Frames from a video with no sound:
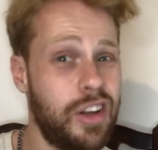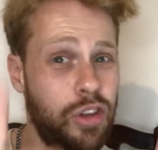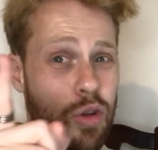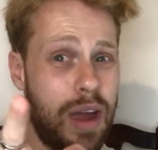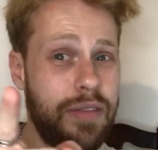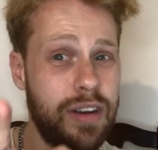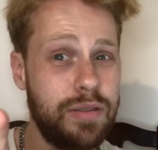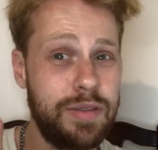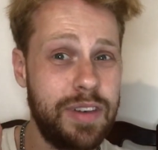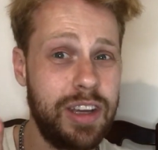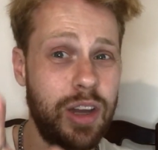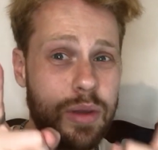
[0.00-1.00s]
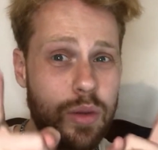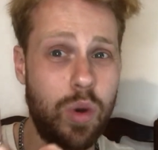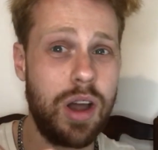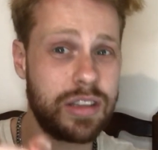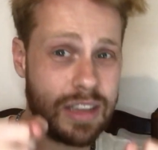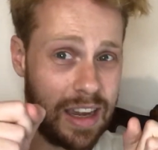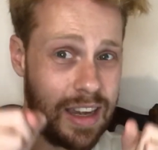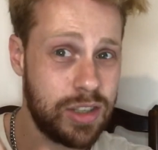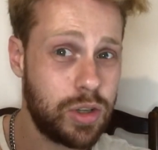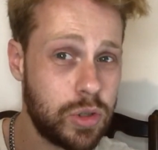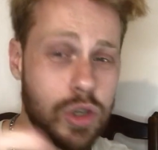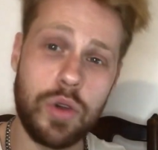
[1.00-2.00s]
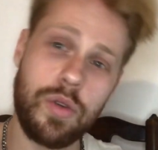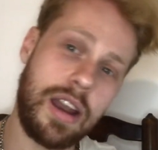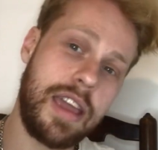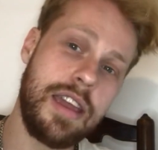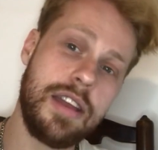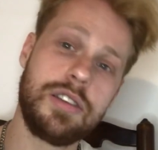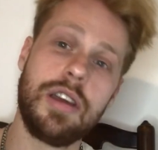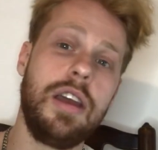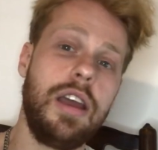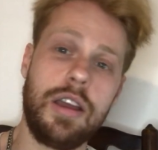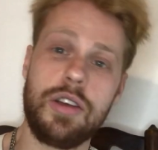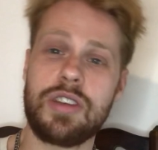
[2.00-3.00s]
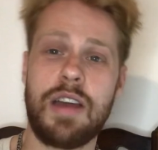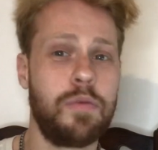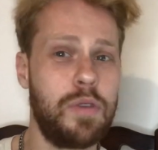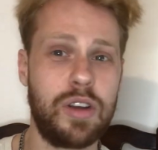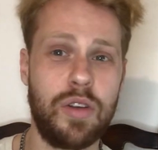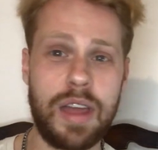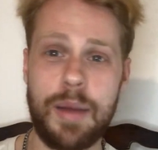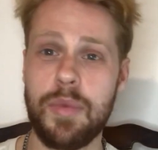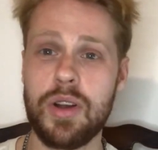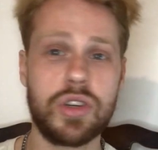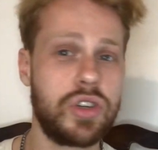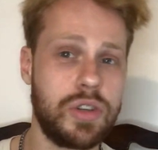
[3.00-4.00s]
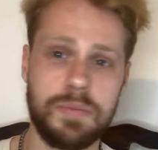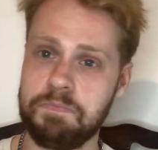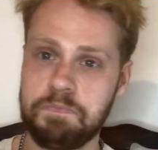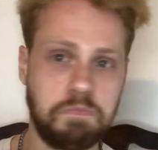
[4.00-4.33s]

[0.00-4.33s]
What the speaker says: I do have another video in the works that is Doctor Who related, because I haven't really got that much